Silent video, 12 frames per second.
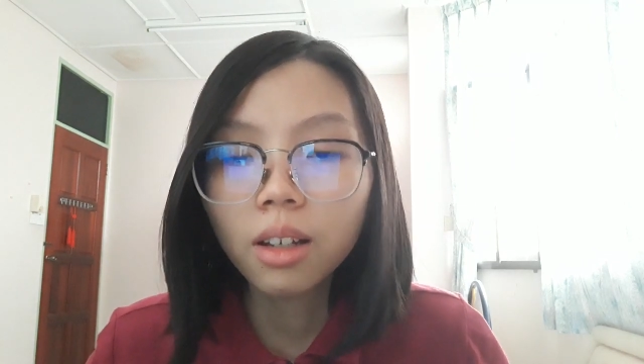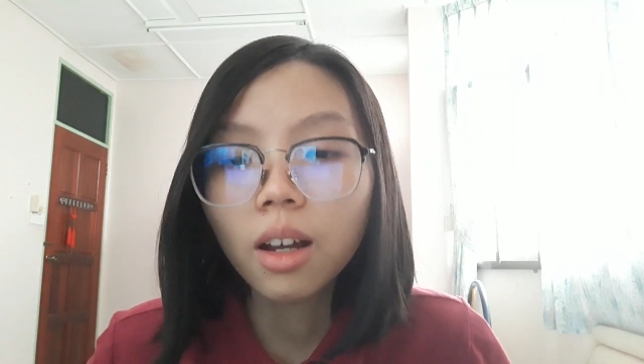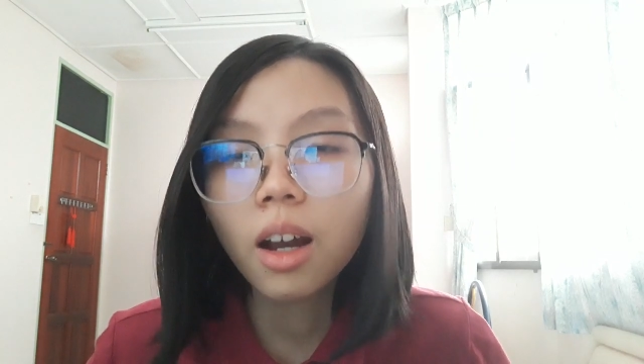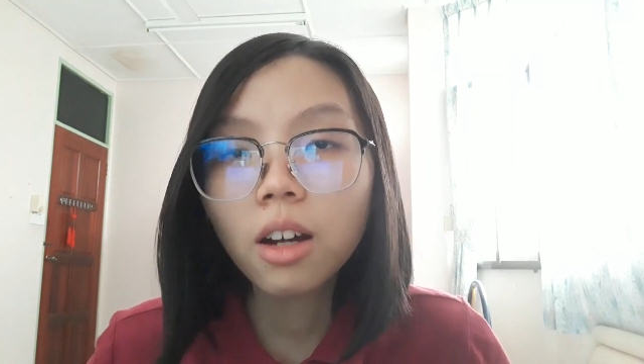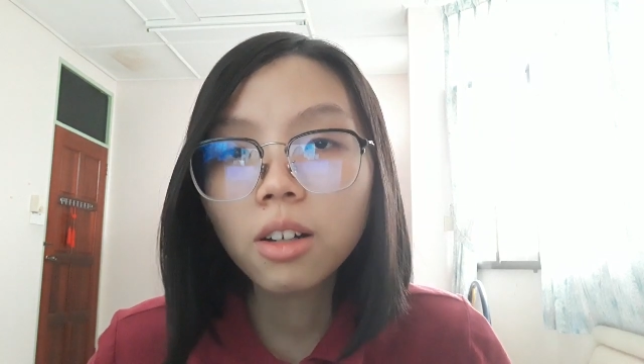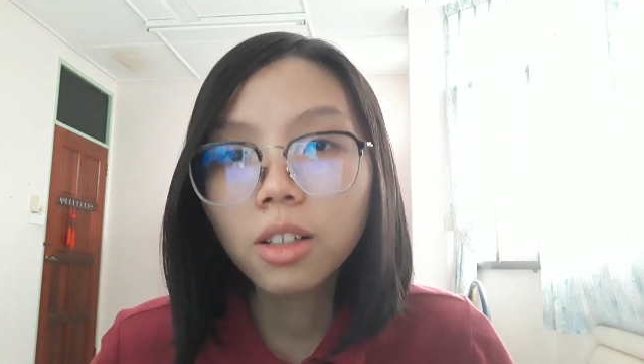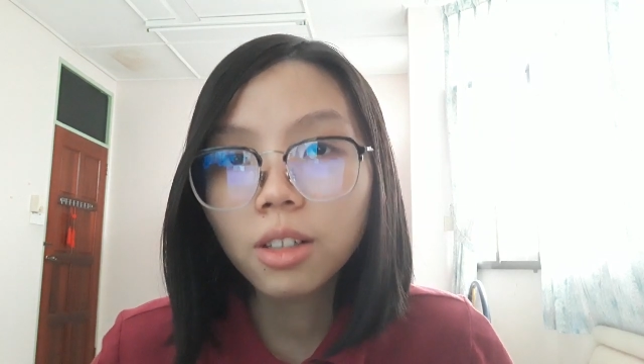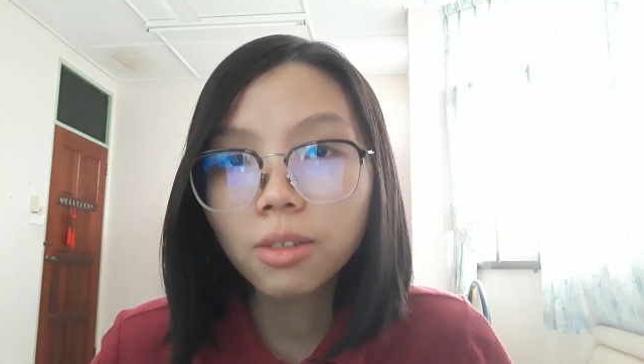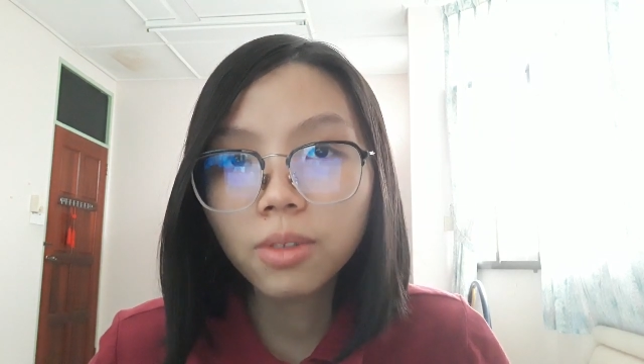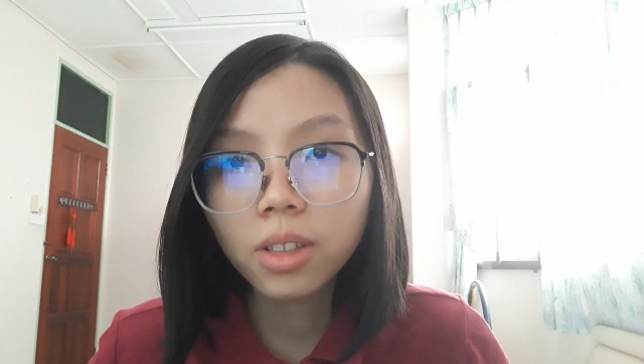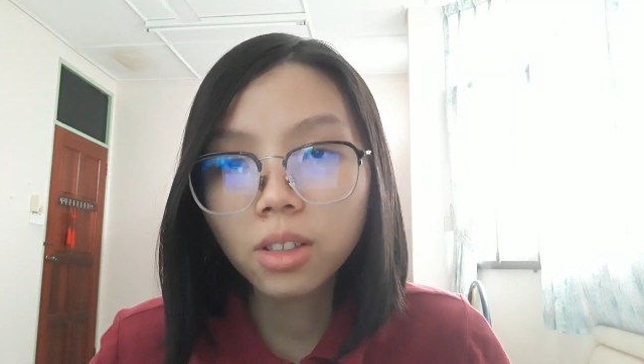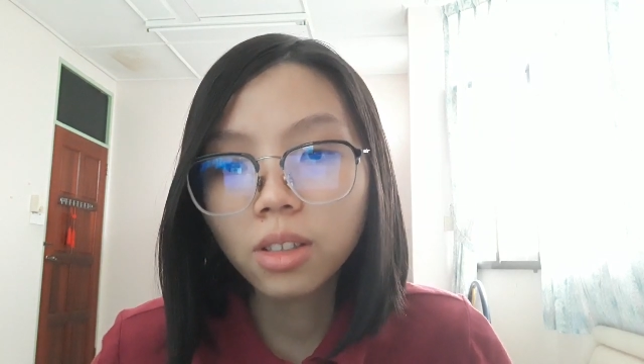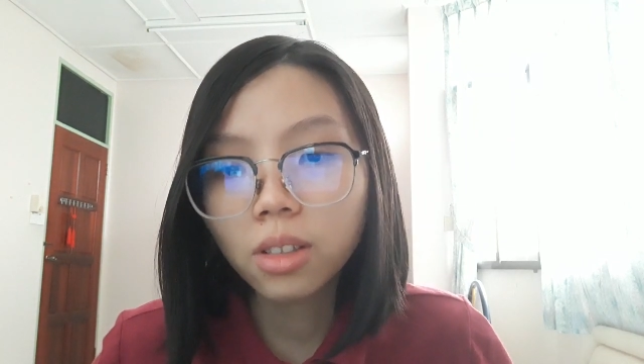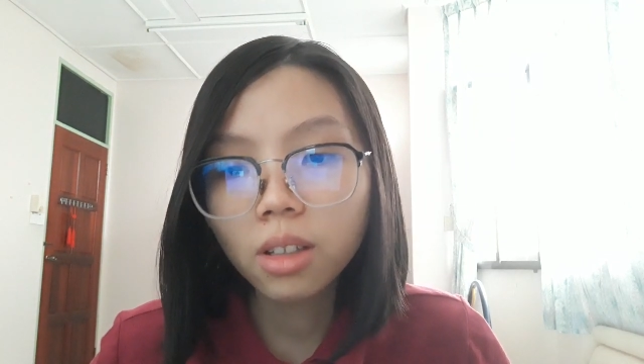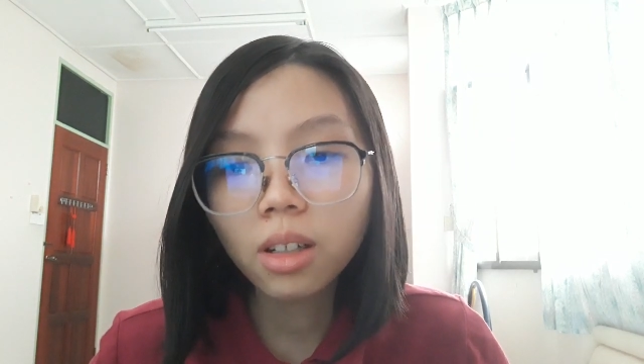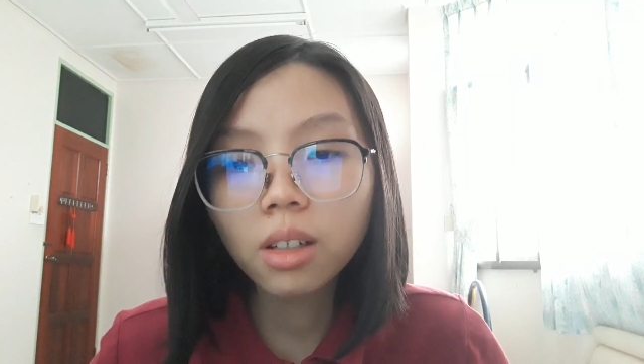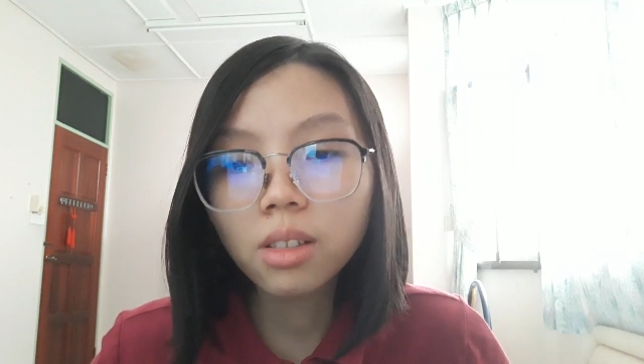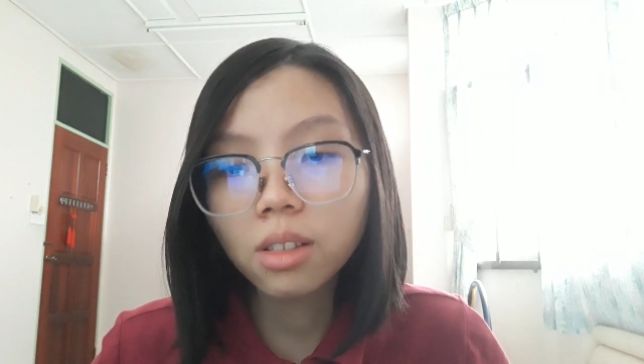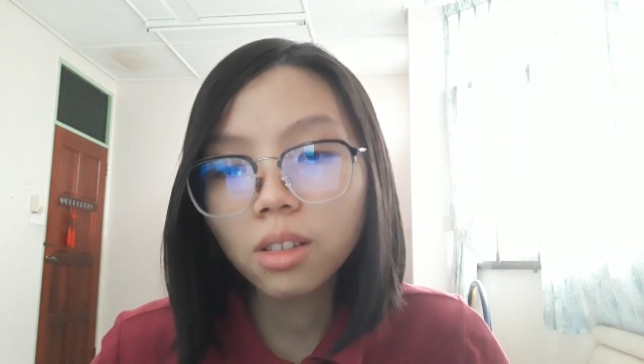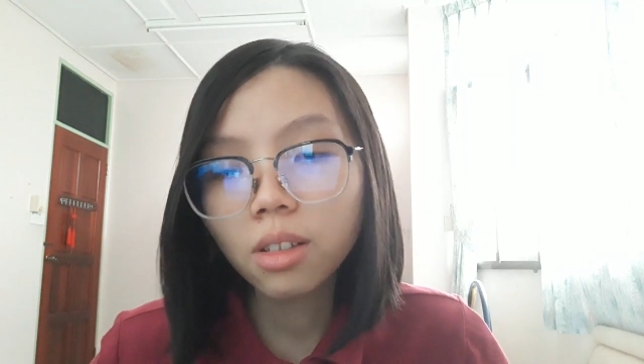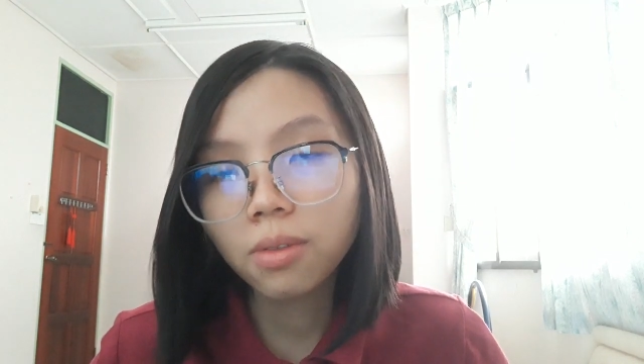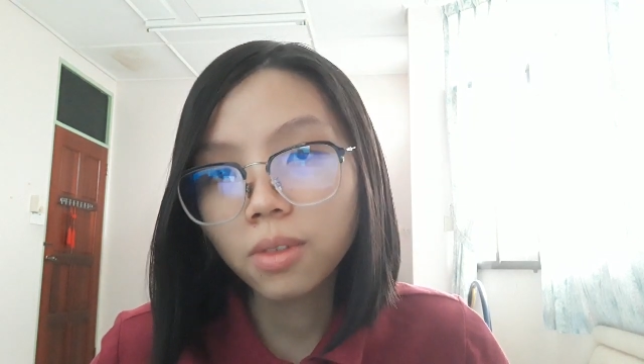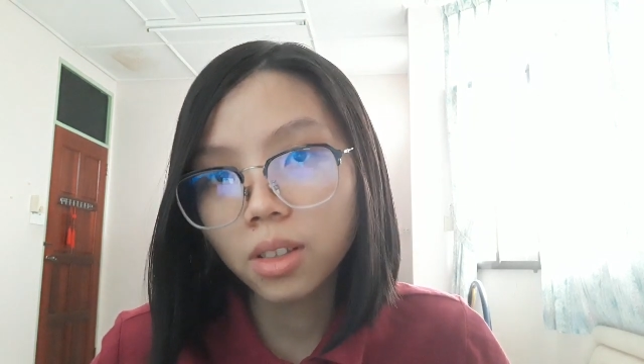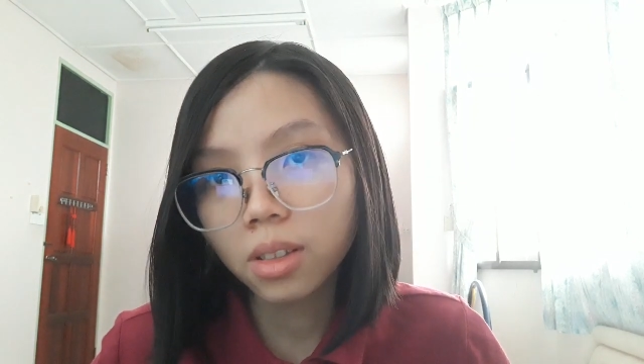However, the cons
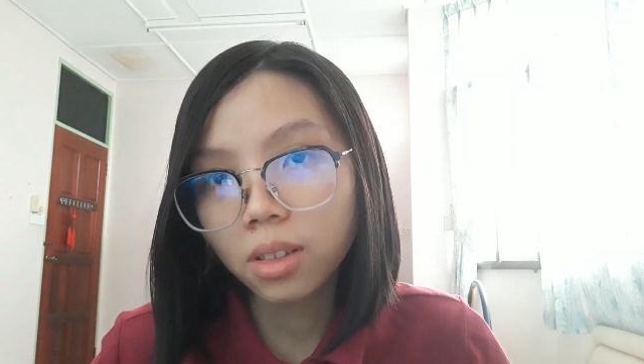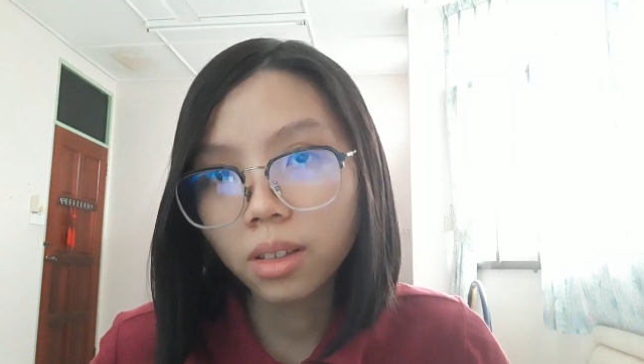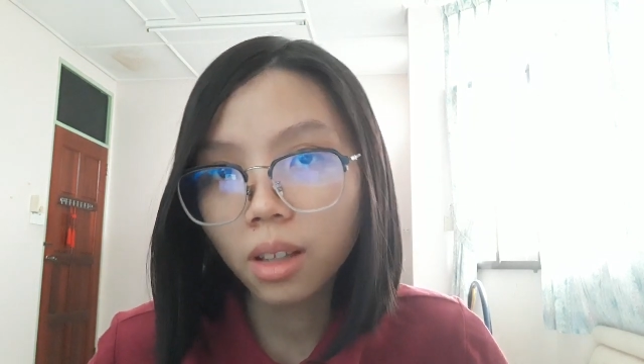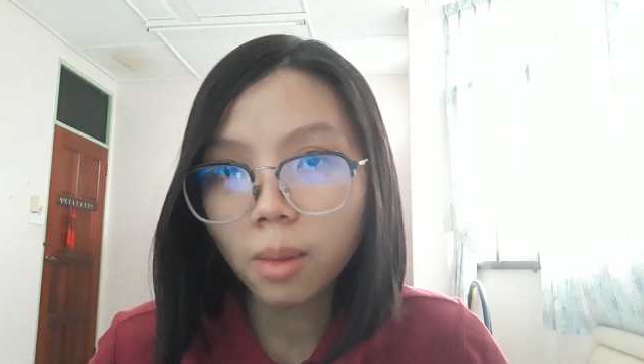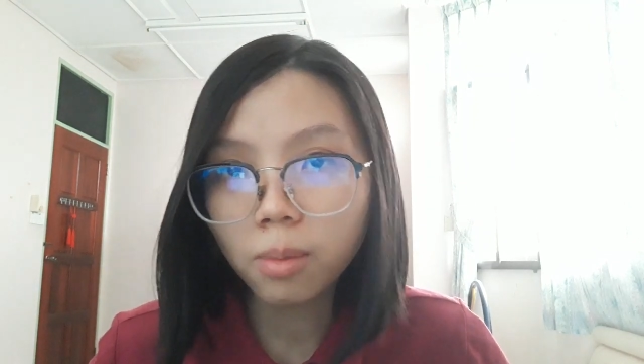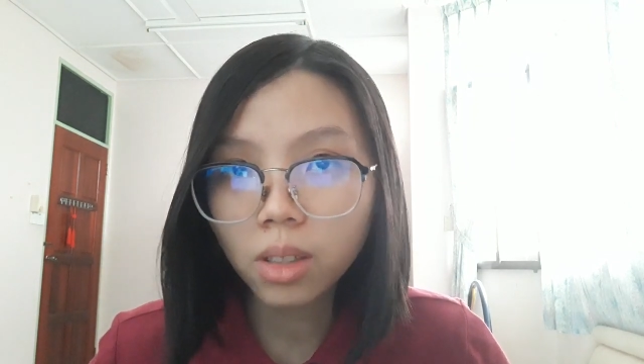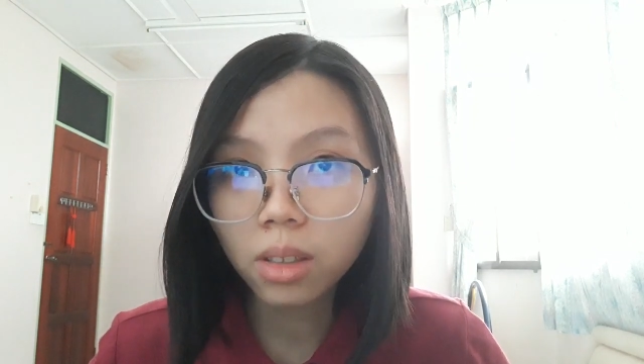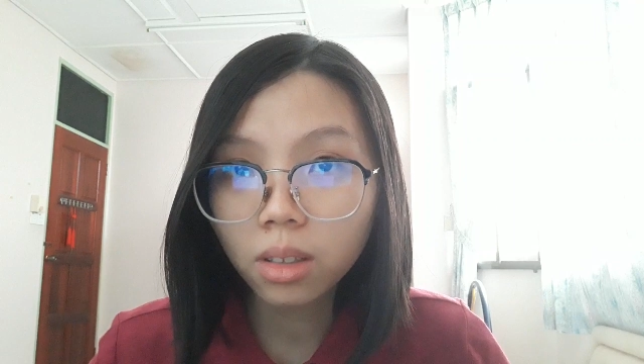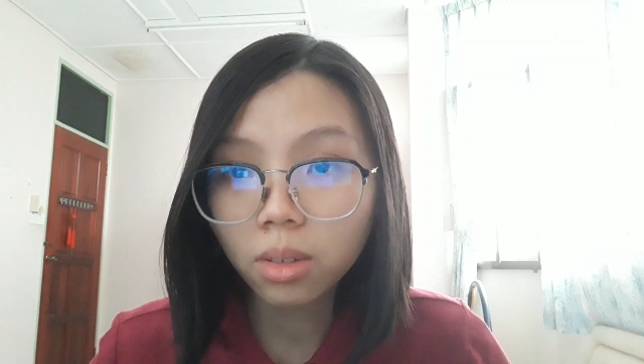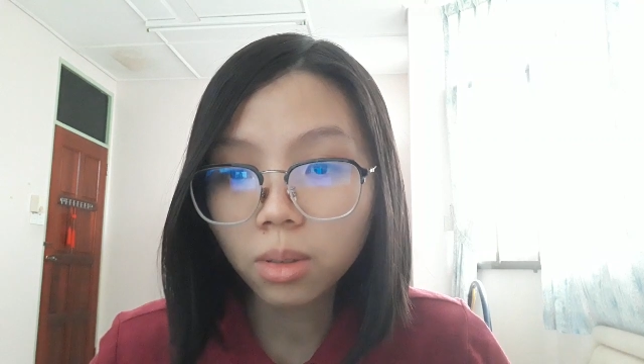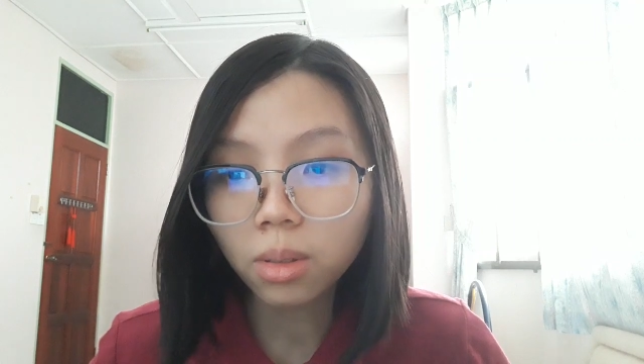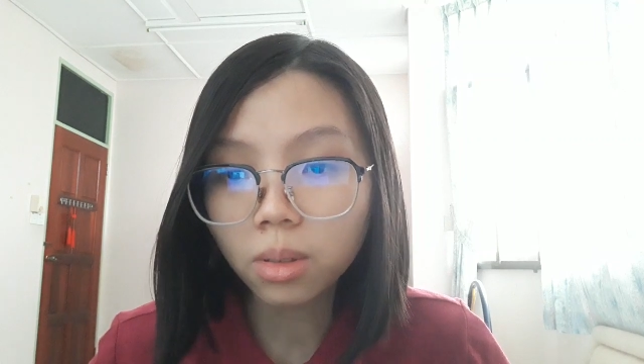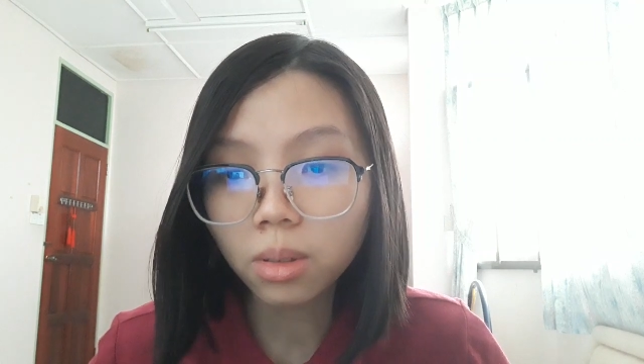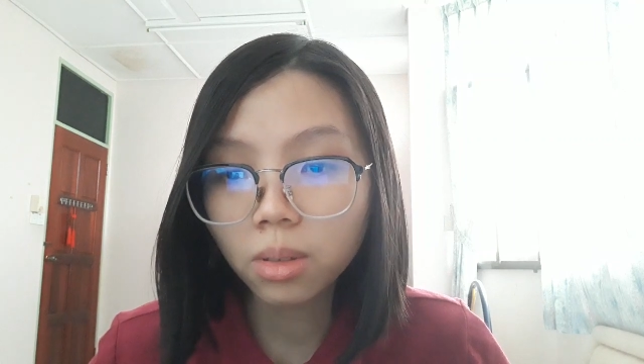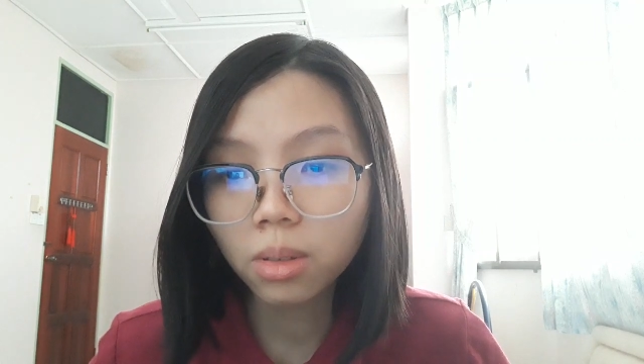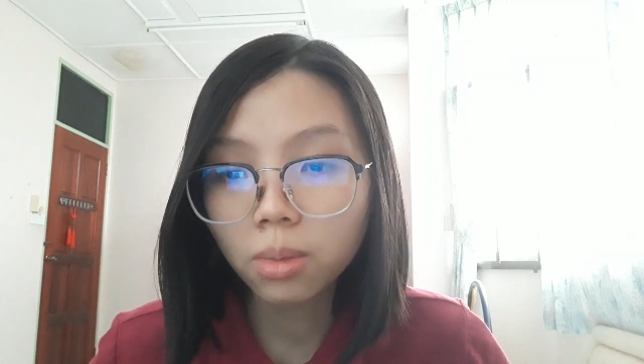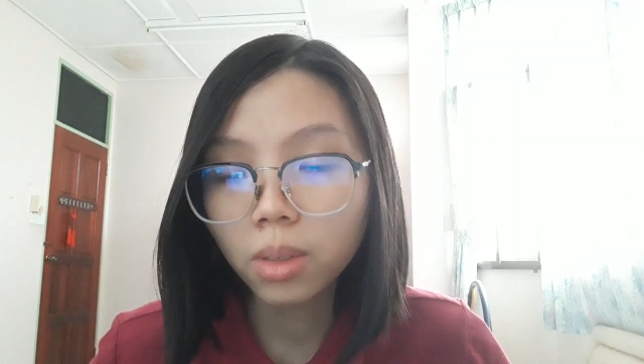of these CMC tools,